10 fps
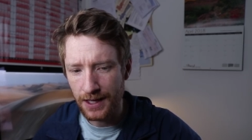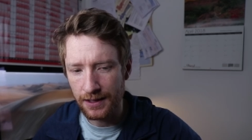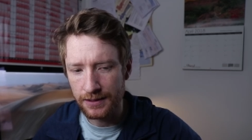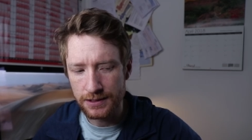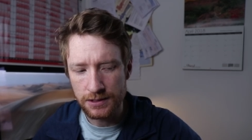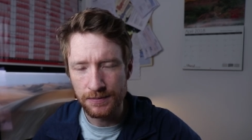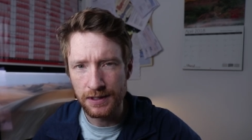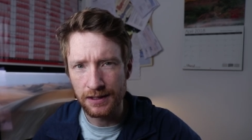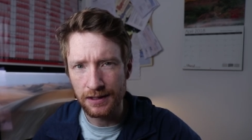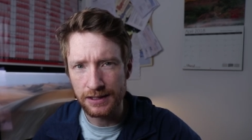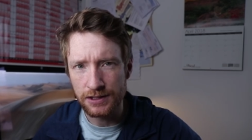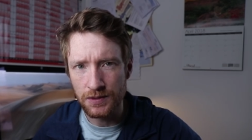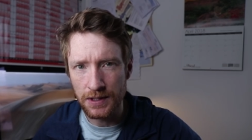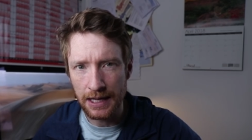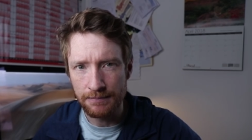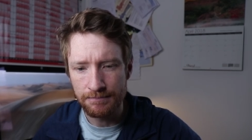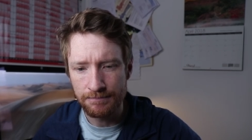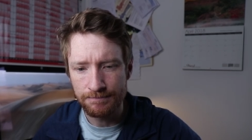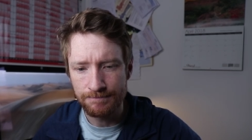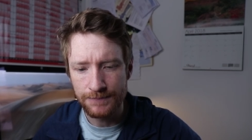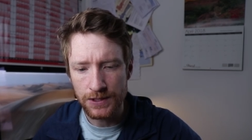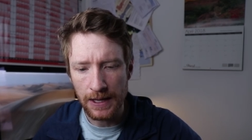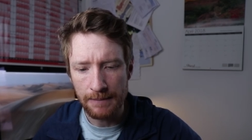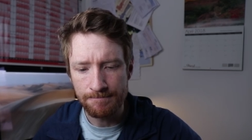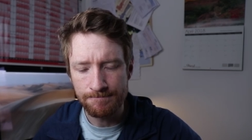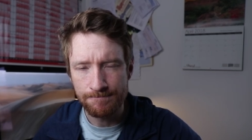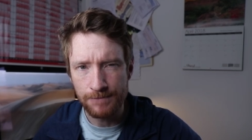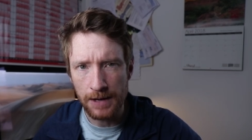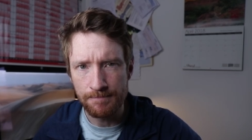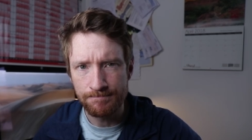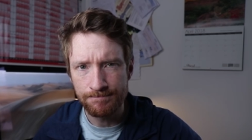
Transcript: And it's something I'd like to do again. So yeah. Right.